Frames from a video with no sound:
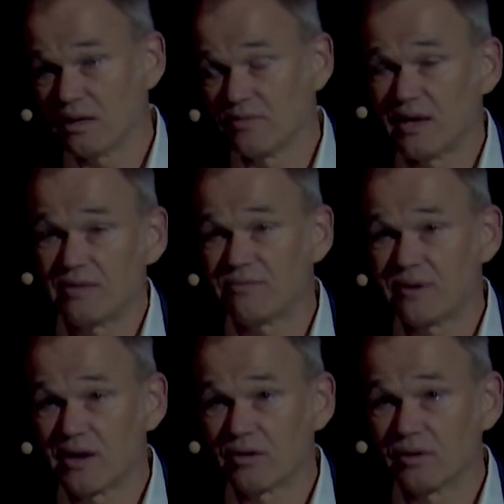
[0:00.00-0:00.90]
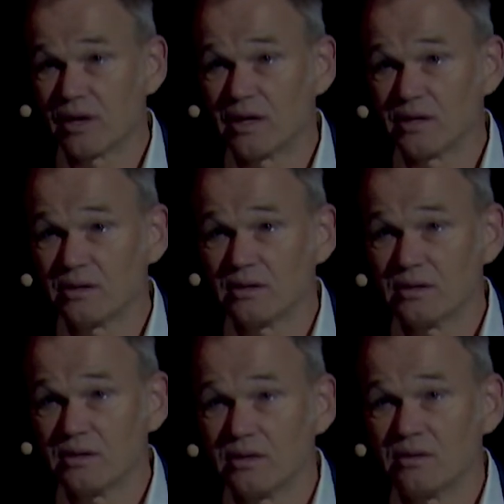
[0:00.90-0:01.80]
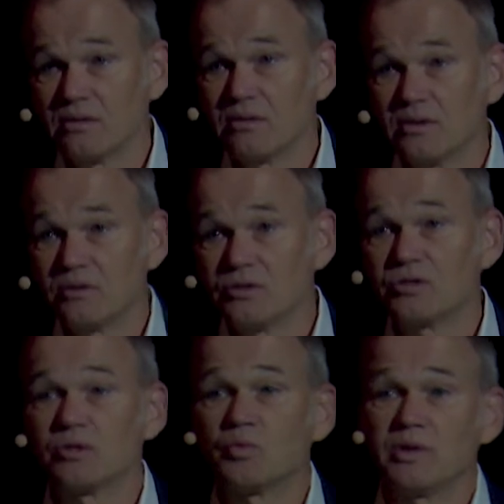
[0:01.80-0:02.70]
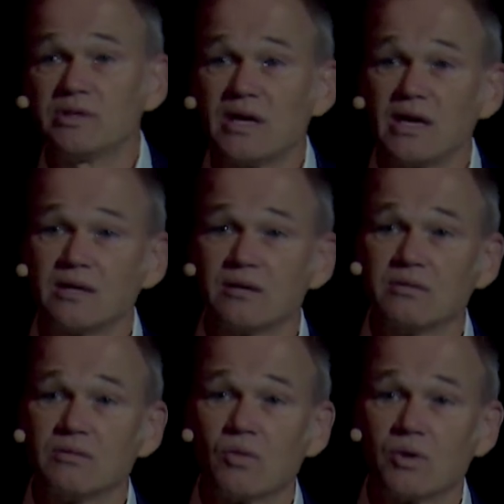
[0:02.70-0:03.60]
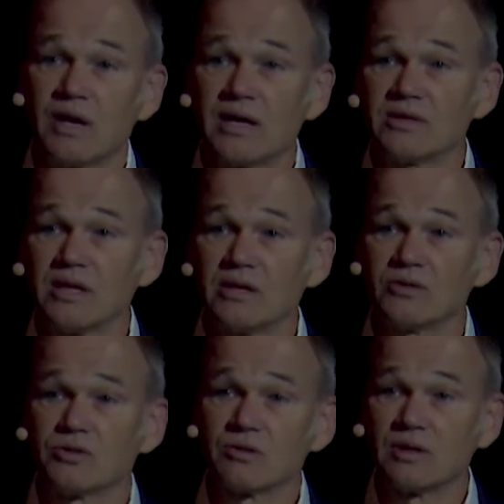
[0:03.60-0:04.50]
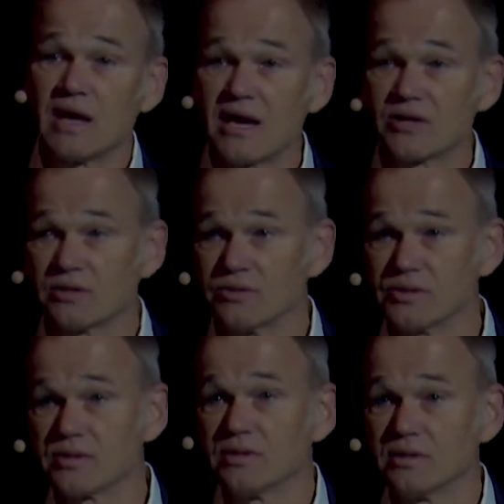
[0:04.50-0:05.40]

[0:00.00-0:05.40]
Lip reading: of that fire line, should we take or not take certain actions,